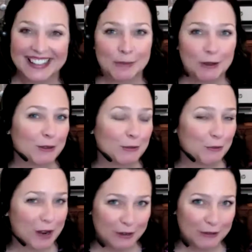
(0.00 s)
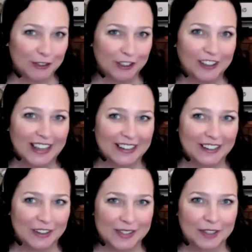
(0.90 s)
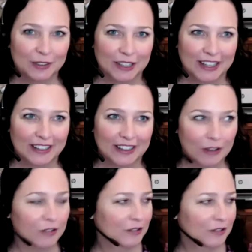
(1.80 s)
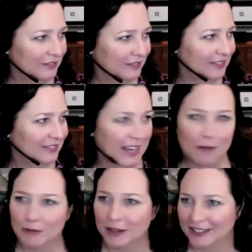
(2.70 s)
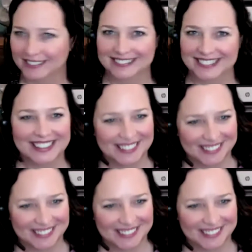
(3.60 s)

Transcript: it's both wonderful and also like, oh, now what? You know?